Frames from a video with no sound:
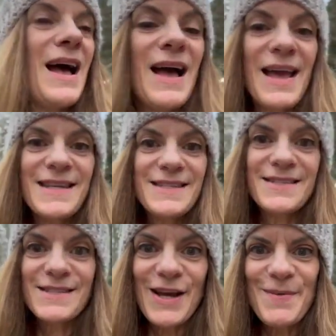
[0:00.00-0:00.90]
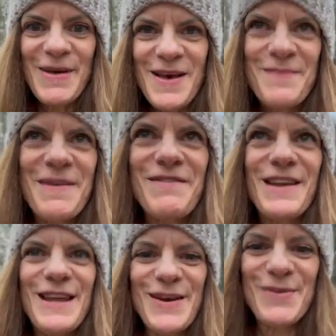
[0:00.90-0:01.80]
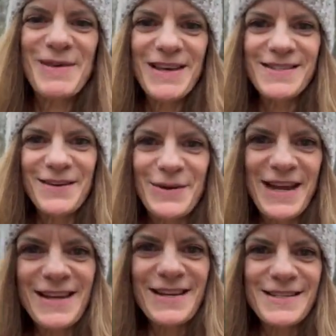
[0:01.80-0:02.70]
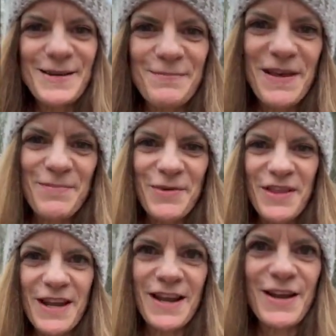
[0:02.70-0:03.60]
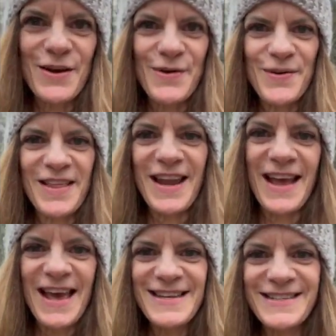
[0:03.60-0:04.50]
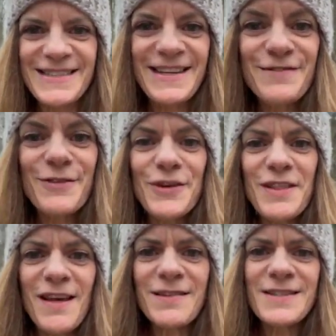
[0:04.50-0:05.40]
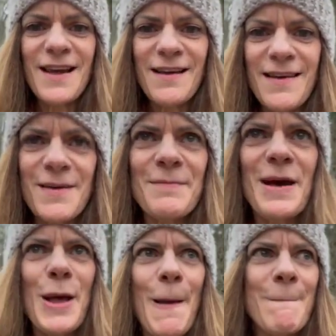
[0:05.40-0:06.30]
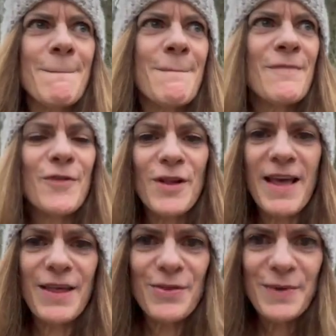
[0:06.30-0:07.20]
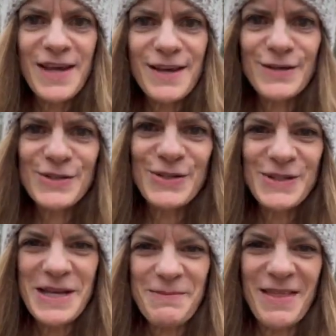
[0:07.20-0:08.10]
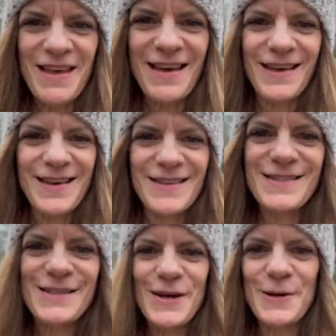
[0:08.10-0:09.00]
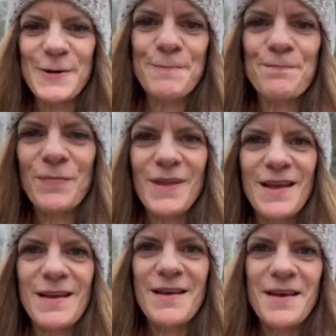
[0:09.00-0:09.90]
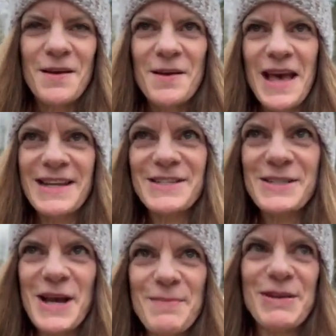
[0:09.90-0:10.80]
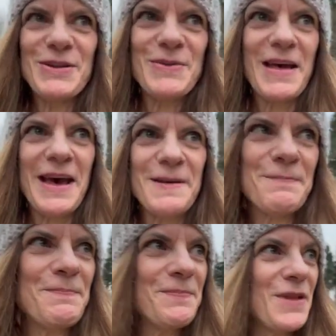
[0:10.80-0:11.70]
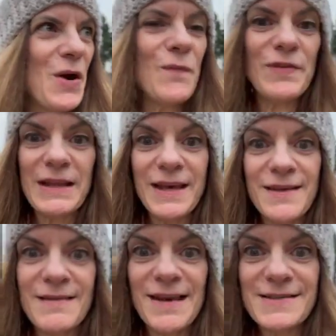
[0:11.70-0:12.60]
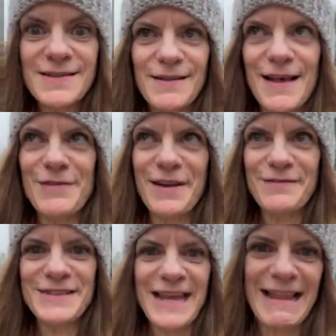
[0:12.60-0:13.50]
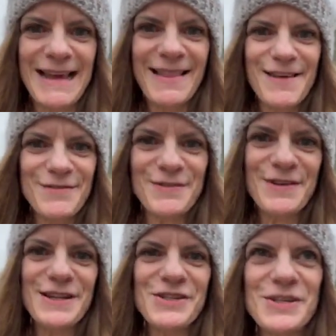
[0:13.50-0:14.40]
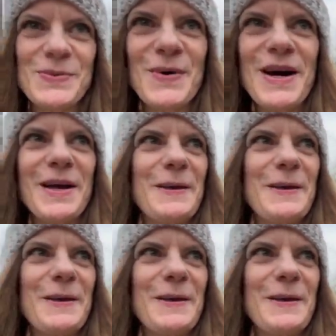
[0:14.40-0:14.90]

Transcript: I had to stop my video because I ran into some people that I know that I hadn't seen for a long time, for like 3 years or something, and so had to stop and do that. Hopefully I still have enough daylight left to finish this walk.